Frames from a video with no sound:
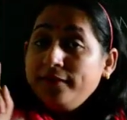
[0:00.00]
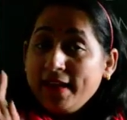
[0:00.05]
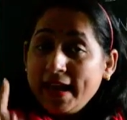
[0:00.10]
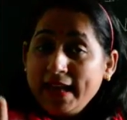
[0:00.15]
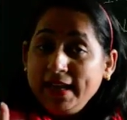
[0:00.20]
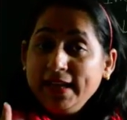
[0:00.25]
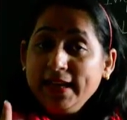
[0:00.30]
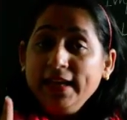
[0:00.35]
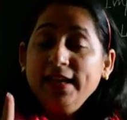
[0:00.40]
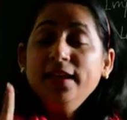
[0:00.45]

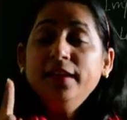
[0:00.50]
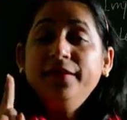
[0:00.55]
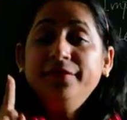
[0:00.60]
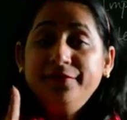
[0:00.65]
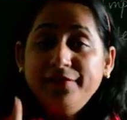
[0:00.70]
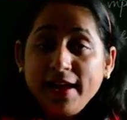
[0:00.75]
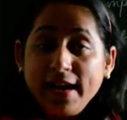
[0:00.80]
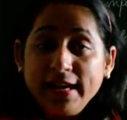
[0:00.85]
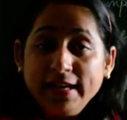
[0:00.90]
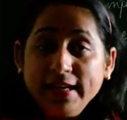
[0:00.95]
very
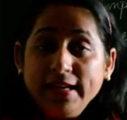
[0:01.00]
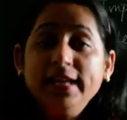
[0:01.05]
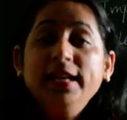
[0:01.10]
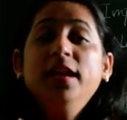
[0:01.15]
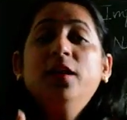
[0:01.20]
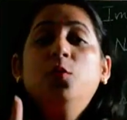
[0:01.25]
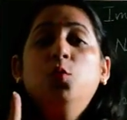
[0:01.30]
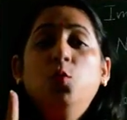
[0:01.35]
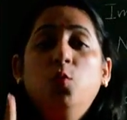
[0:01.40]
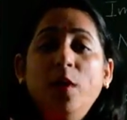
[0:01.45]

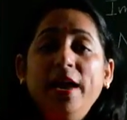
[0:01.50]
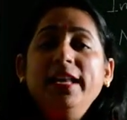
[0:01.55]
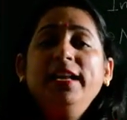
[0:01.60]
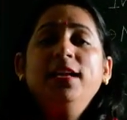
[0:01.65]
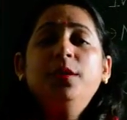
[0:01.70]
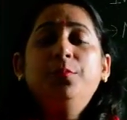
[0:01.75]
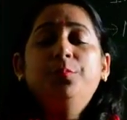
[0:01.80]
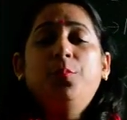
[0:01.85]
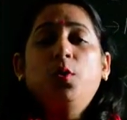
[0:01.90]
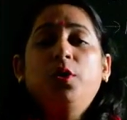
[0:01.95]

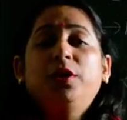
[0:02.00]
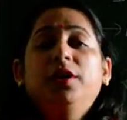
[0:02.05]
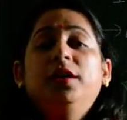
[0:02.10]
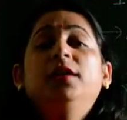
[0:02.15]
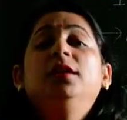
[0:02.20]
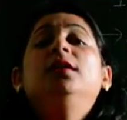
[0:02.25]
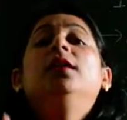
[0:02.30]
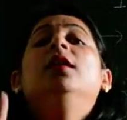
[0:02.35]
important,